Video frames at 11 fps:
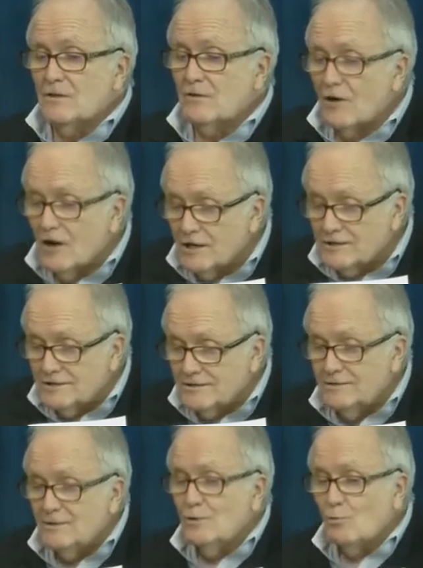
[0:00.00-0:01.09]
the
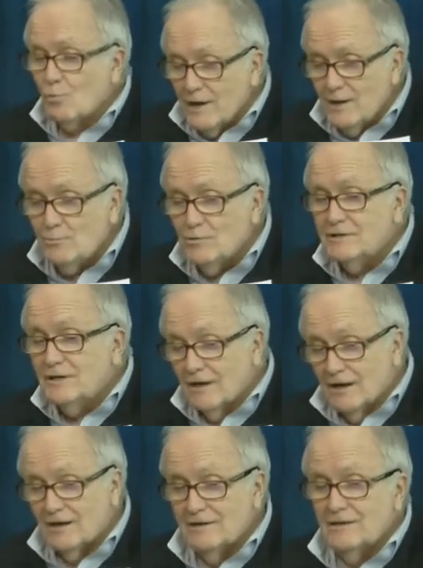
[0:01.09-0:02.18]
hunted, wayward
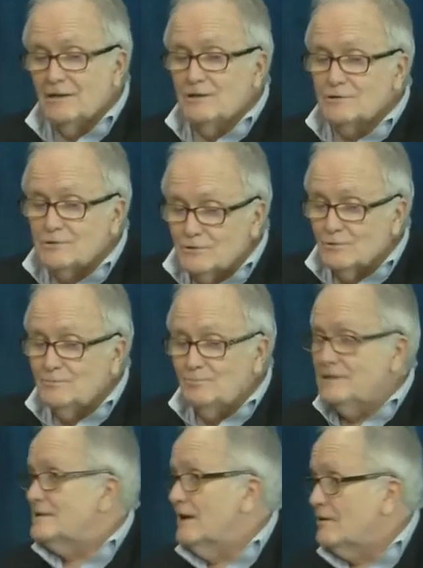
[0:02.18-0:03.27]
god stood
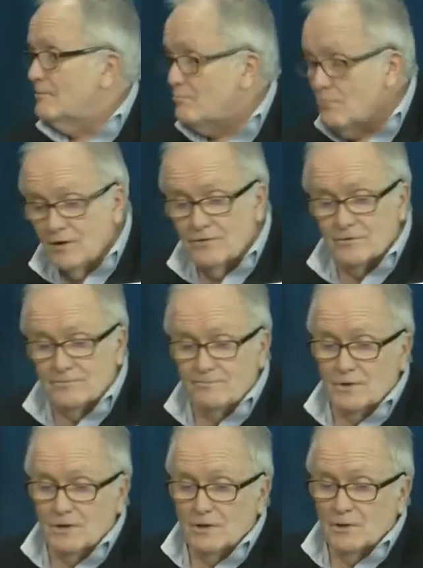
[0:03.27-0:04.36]
beside a mother
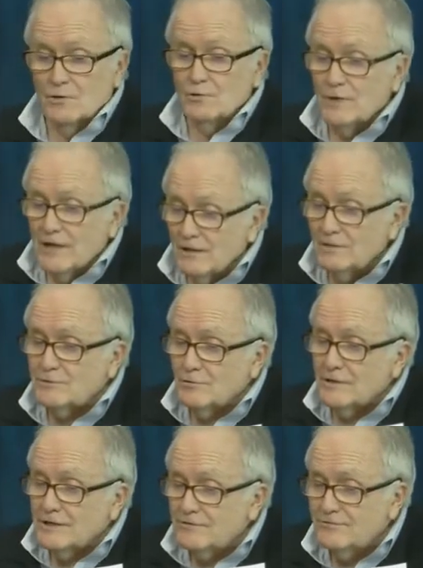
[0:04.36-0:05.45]
who held
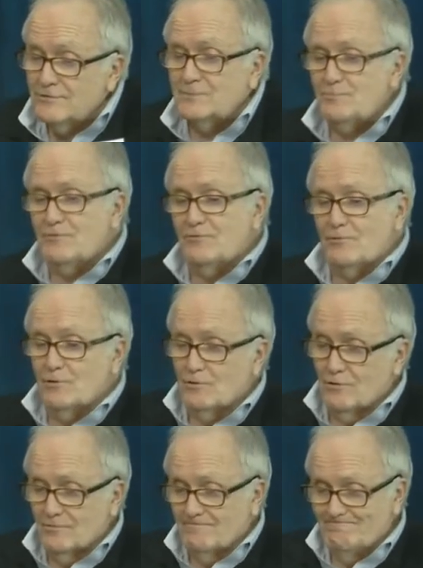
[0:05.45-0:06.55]
her infant before
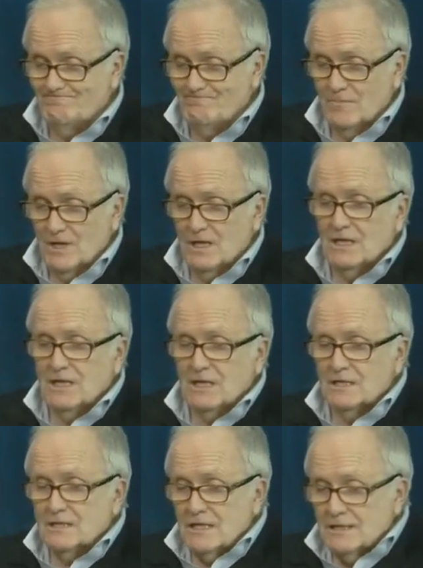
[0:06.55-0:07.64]
her.
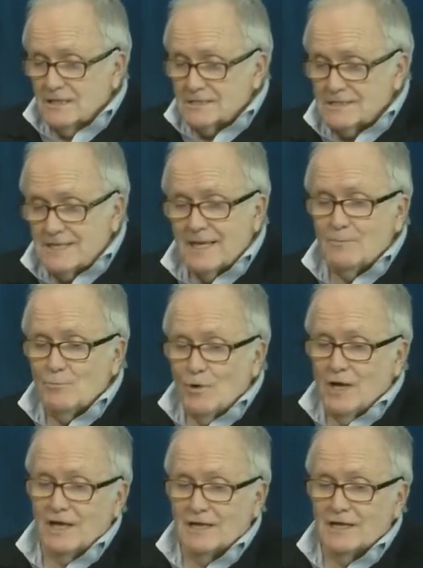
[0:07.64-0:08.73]
In the same
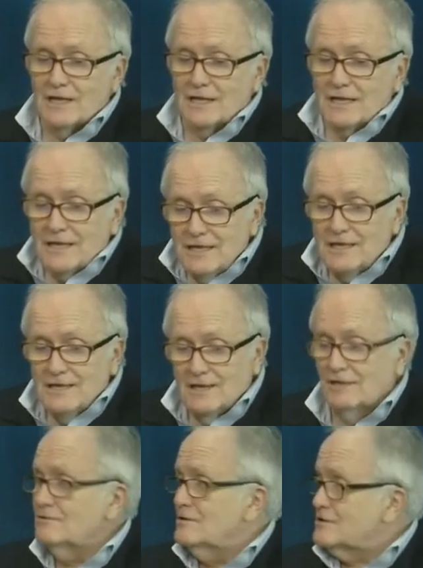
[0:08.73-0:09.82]
way, he
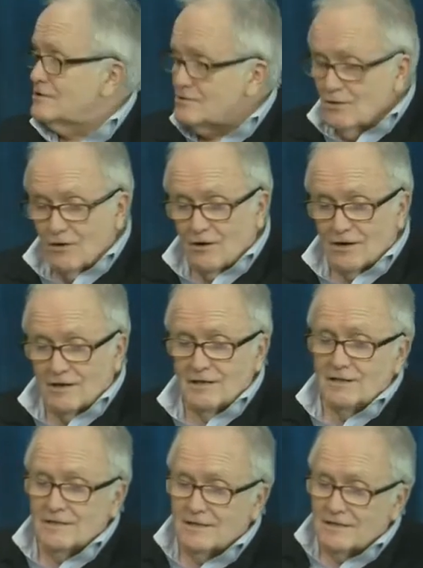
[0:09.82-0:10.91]
held the stalk
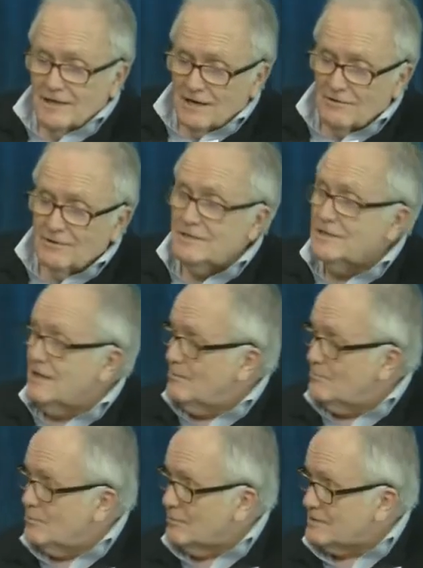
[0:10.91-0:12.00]
that carried the
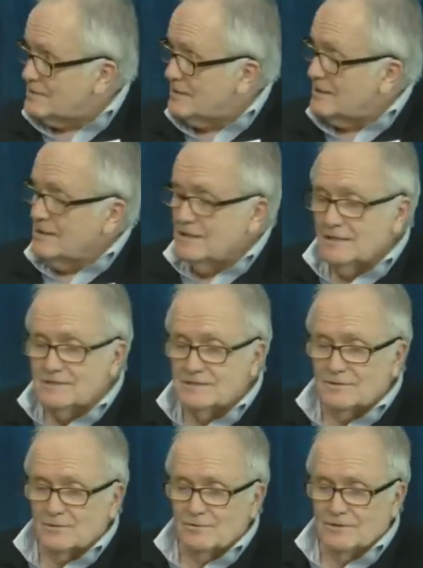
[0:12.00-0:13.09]
embers he had
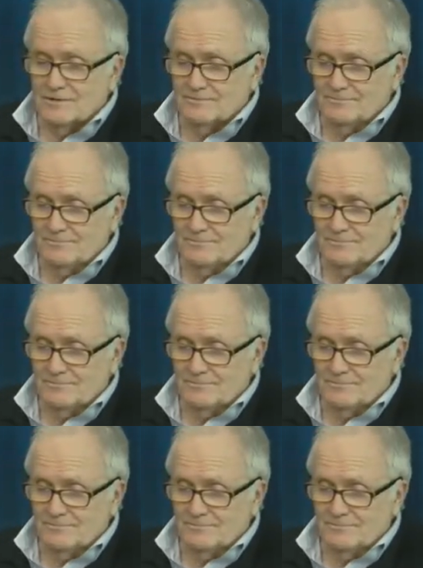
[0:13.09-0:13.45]
stolen.